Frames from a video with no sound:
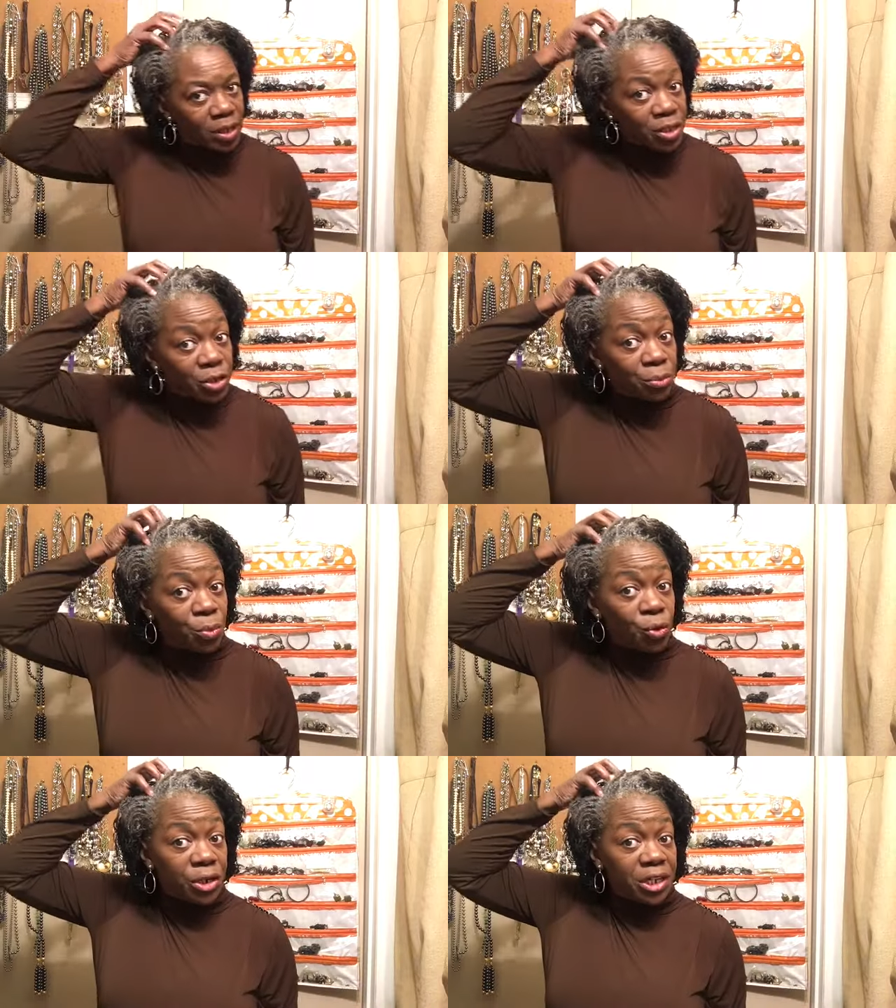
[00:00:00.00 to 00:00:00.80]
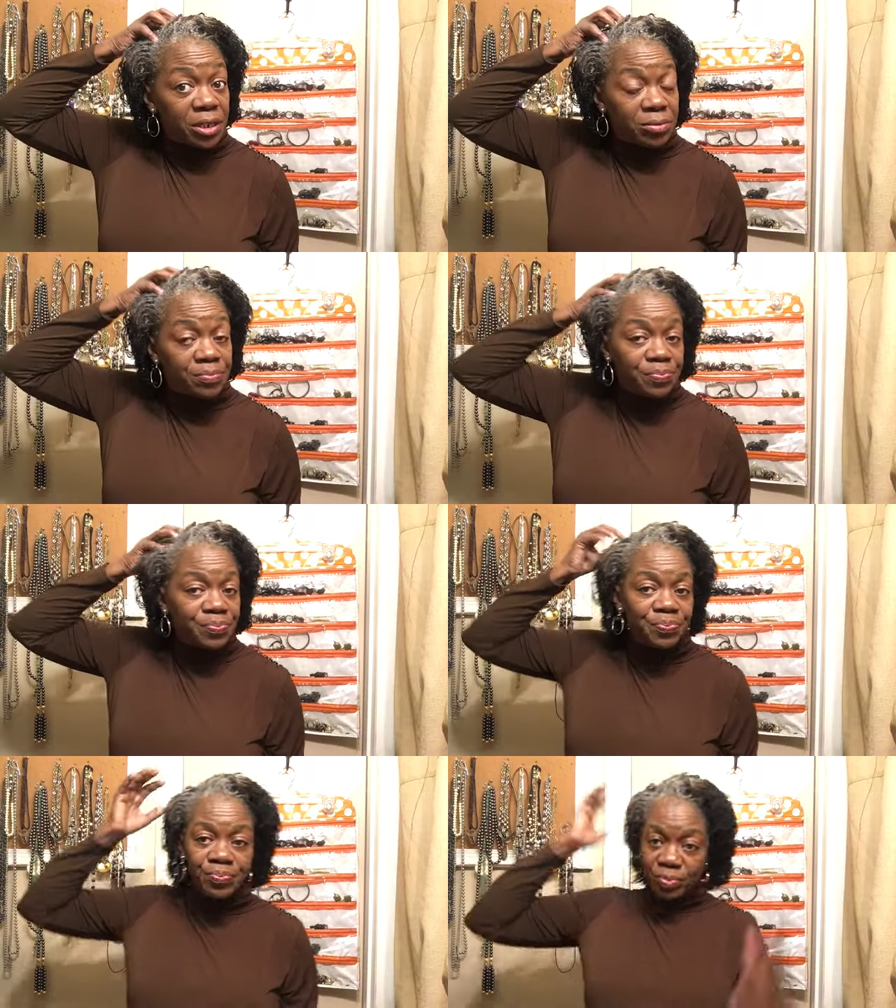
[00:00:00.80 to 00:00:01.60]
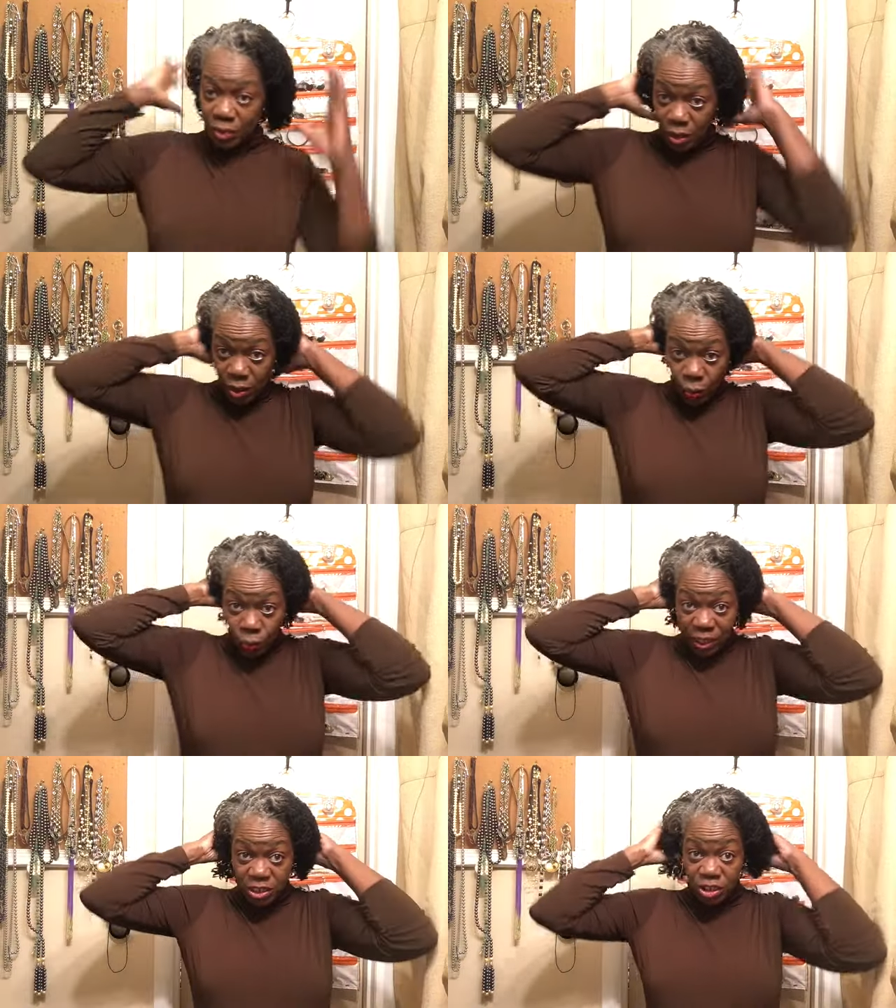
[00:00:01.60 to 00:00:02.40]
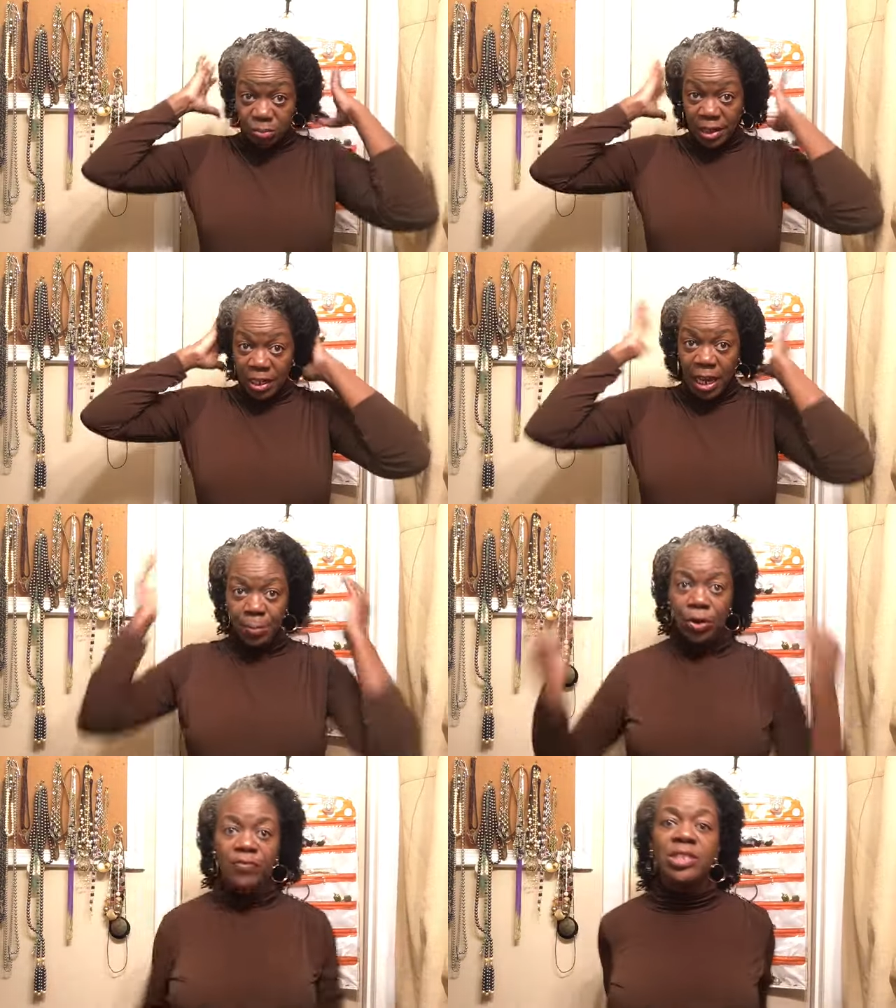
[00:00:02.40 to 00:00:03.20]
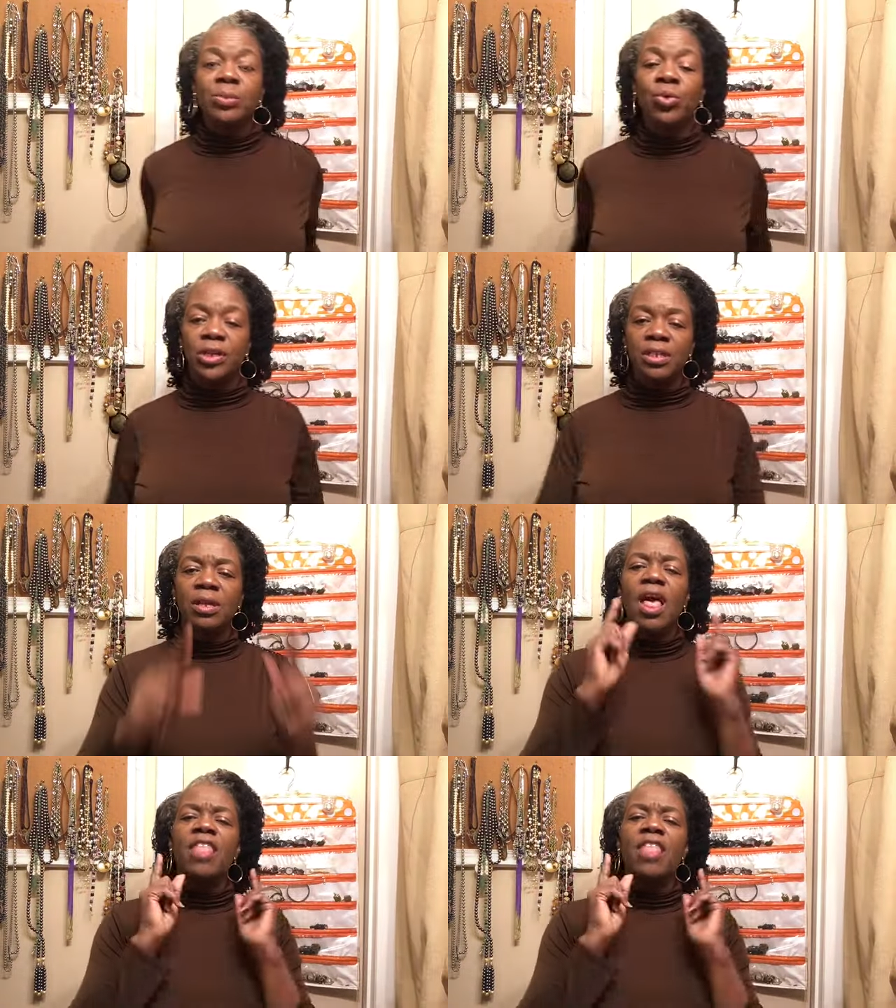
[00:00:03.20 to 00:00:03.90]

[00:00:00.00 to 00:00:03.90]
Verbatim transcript: Good morning. When I took my cap off this morning,